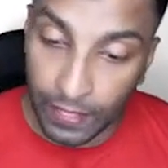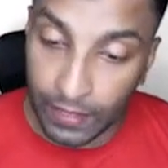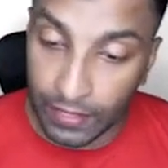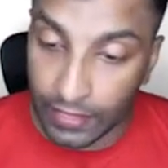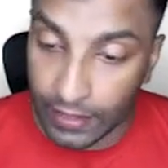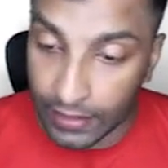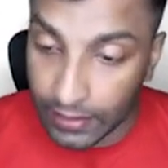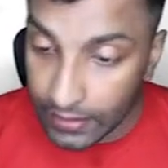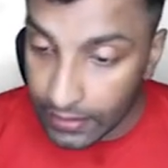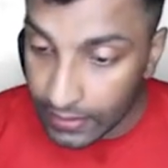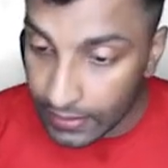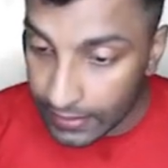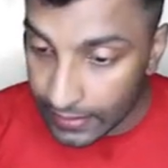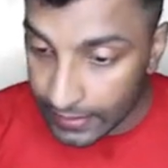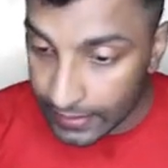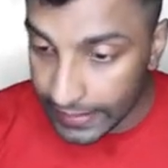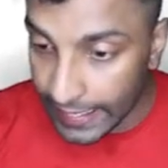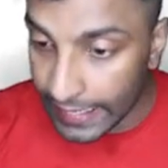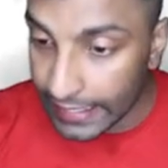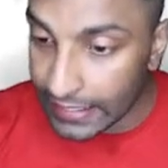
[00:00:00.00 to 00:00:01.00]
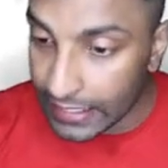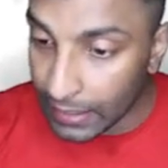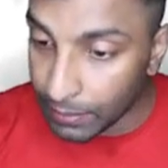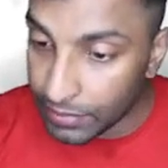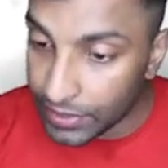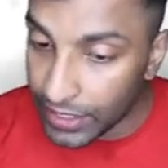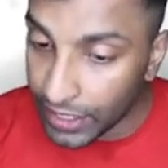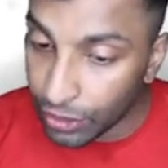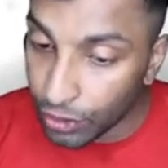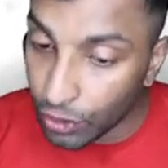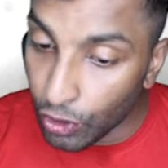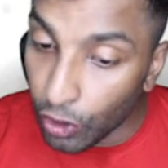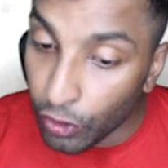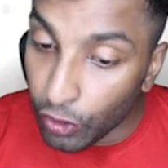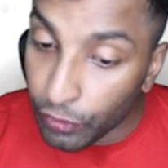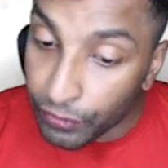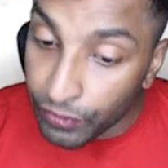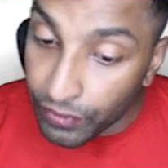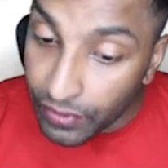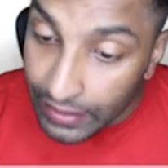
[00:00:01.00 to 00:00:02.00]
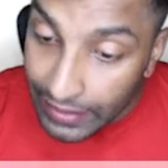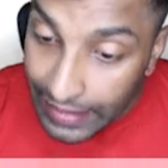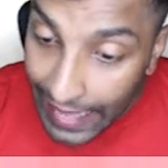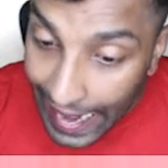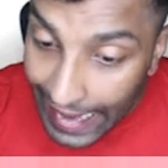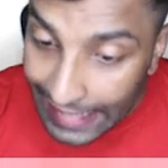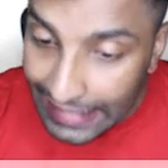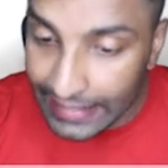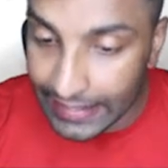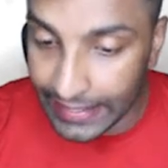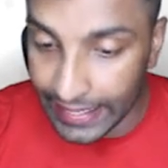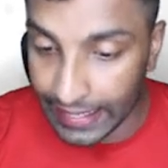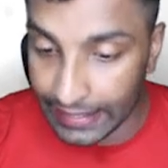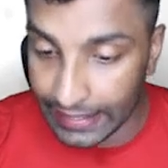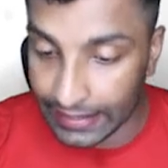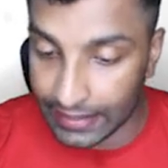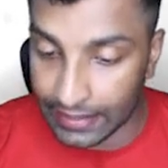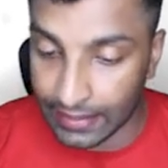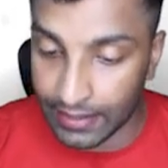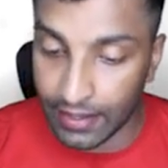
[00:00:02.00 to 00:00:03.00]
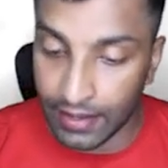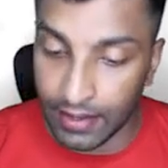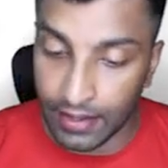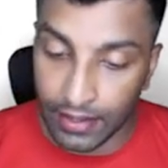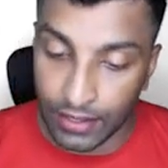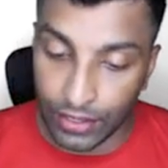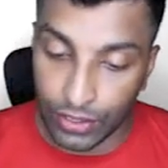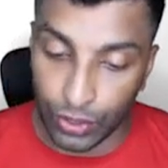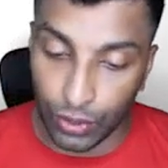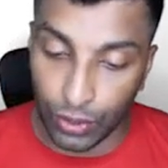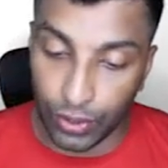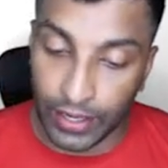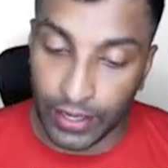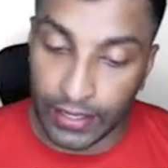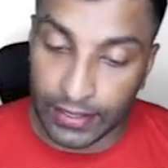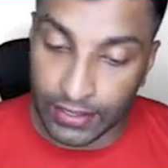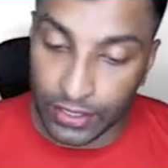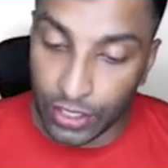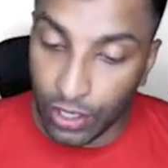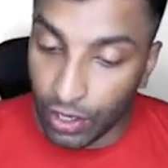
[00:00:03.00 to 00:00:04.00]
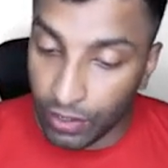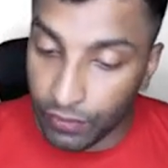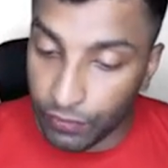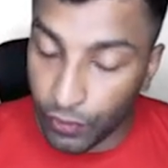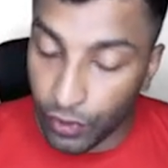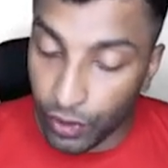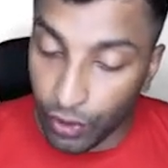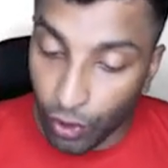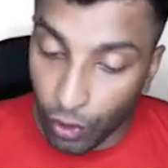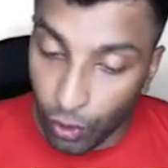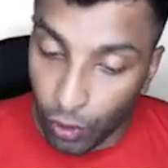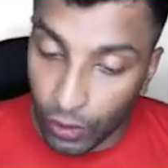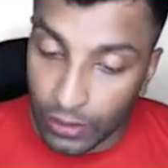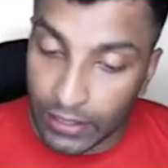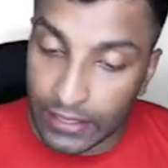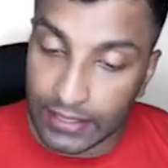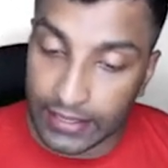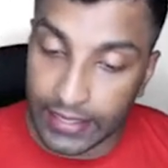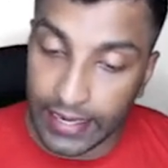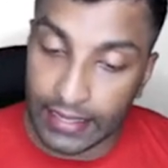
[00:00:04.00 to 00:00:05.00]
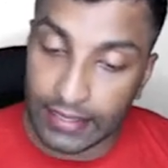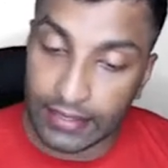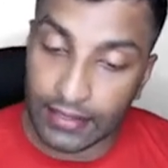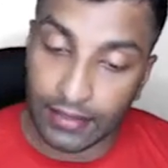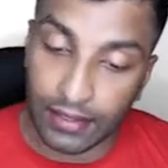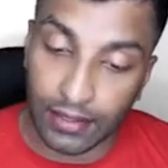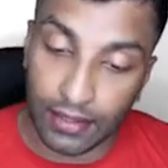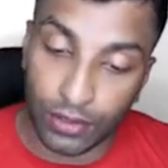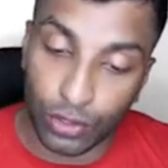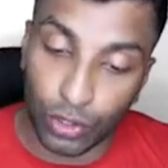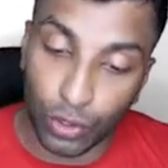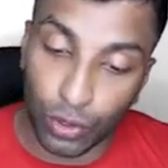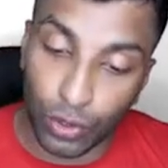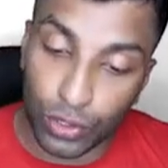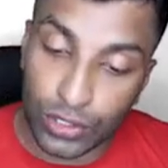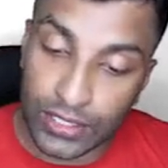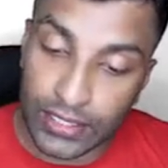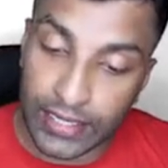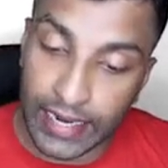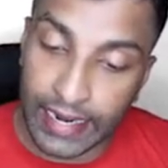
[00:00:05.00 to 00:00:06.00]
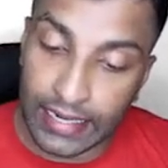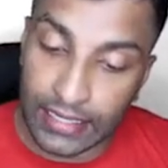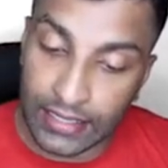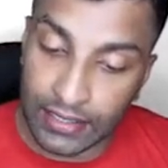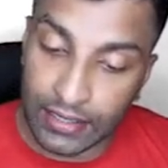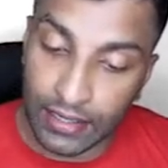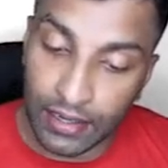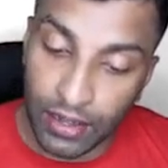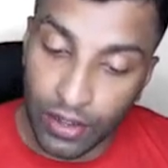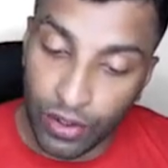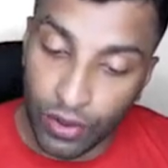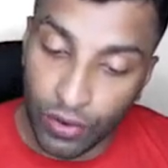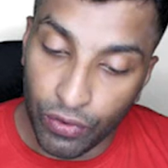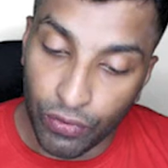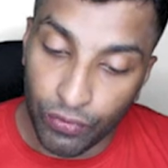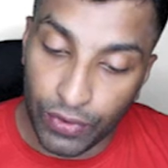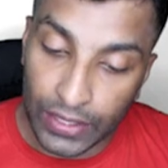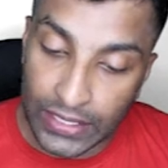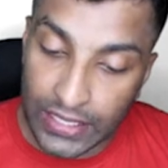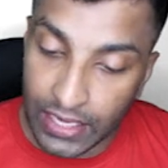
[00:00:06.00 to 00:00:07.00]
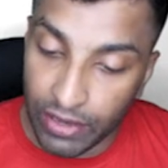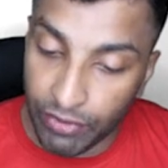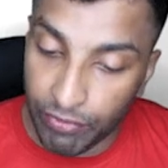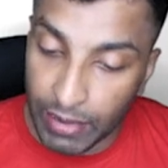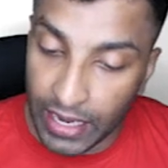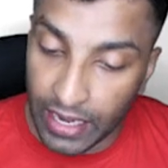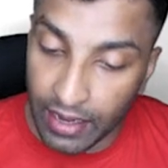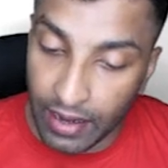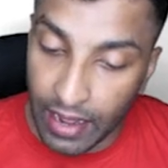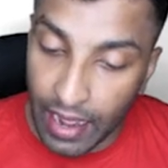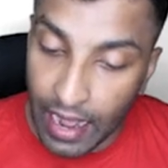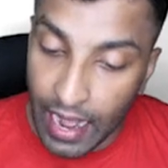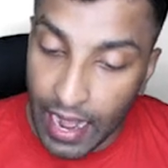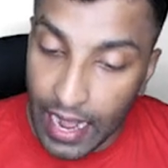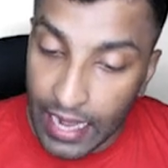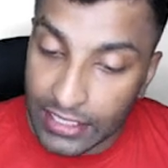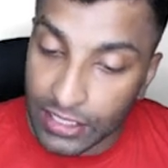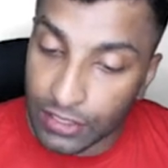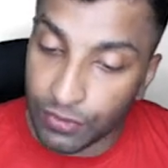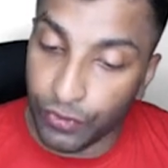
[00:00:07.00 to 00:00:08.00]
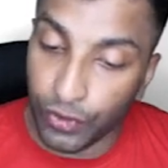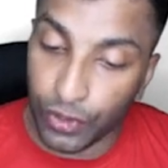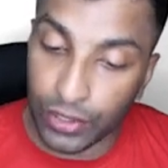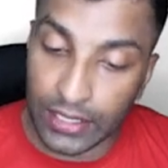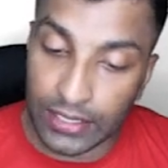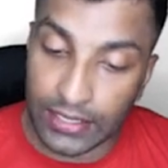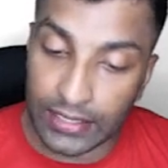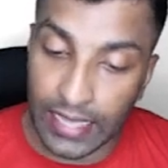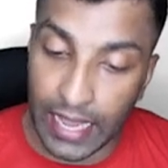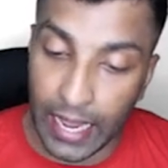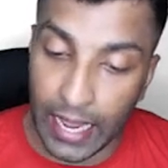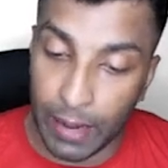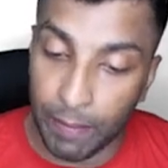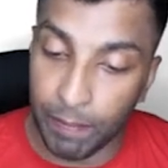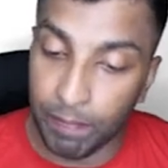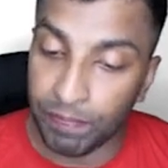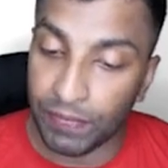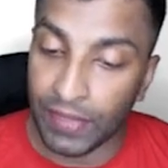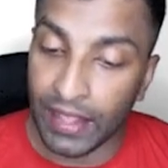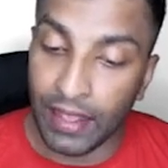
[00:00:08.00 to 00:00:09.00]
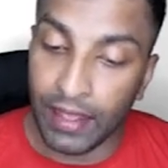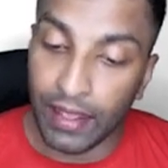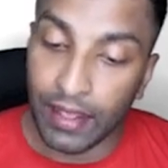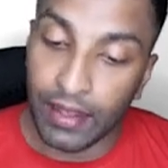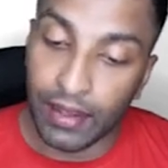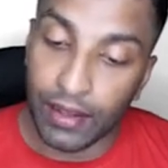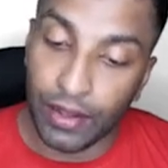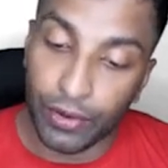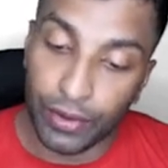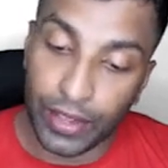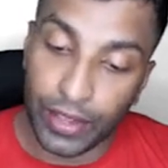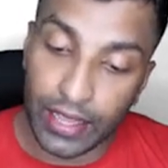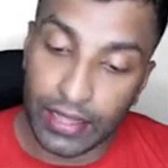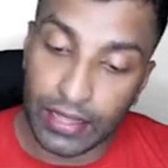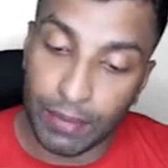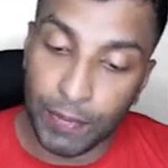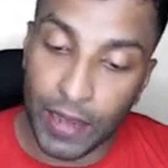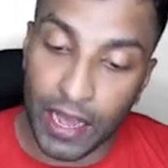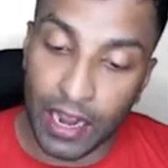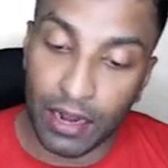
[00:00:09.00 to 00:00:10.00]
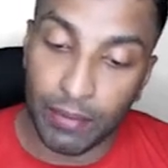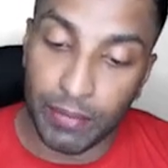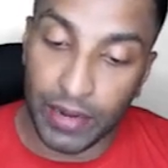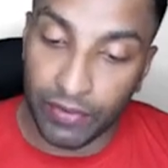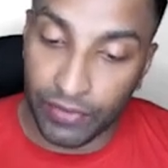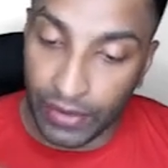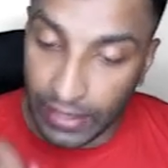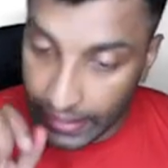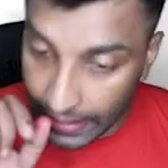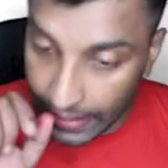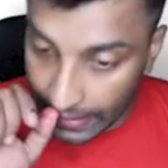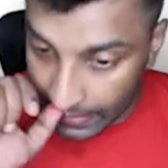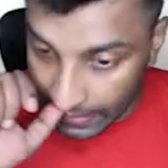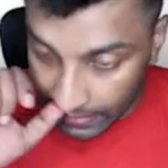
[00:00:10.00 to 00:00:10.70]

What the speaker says: the state subject of that states. So it's not for all the states. Those states which have been asked for the same, okay, the Parliament will get